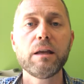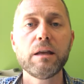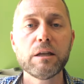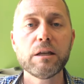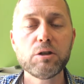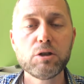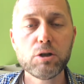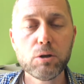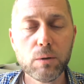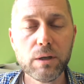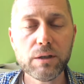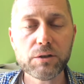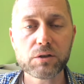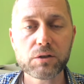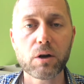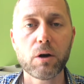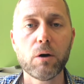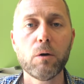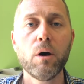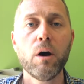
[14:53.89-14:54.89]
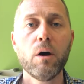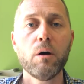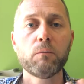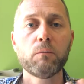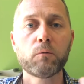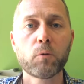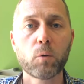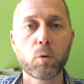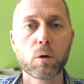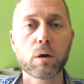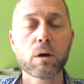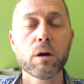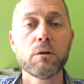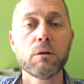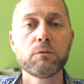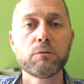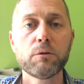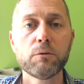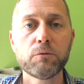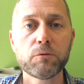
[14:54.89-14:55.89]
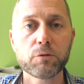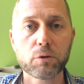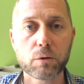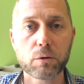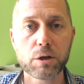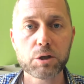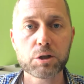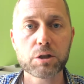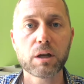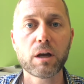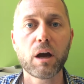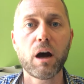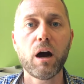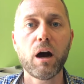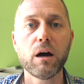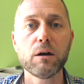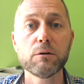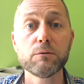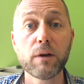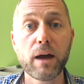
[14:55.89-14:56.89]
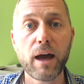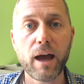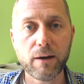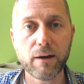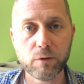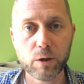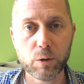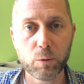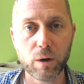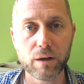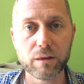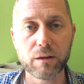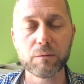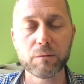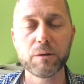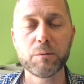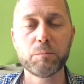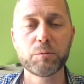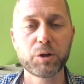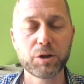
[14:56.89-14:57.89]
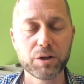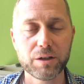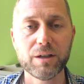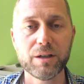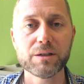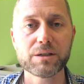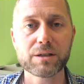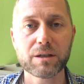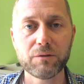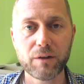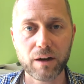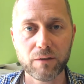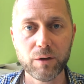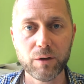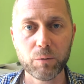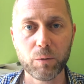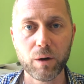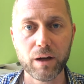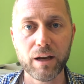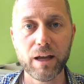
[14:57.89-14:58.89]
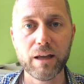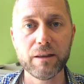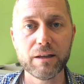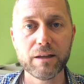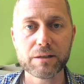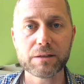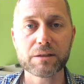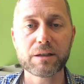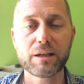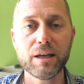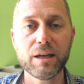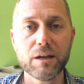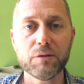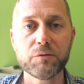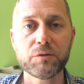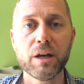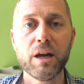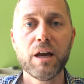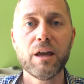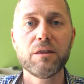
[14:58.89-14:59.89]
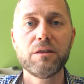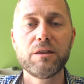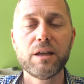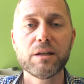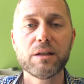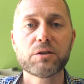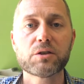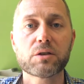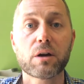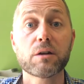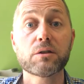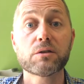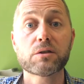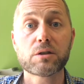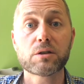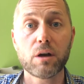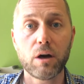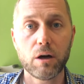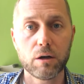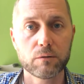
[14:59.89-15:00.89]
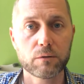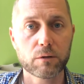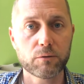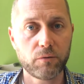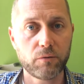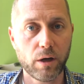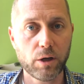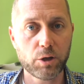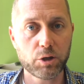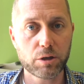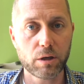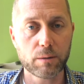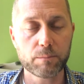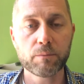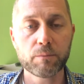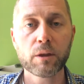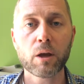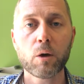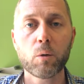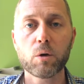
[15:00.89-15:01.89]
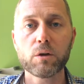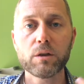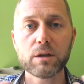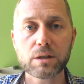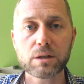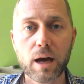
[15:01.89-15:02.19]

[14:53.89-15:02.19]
In doing so, for the flourishing of everyone, the goodness of everyone. And this gift then starts to overfunction, where the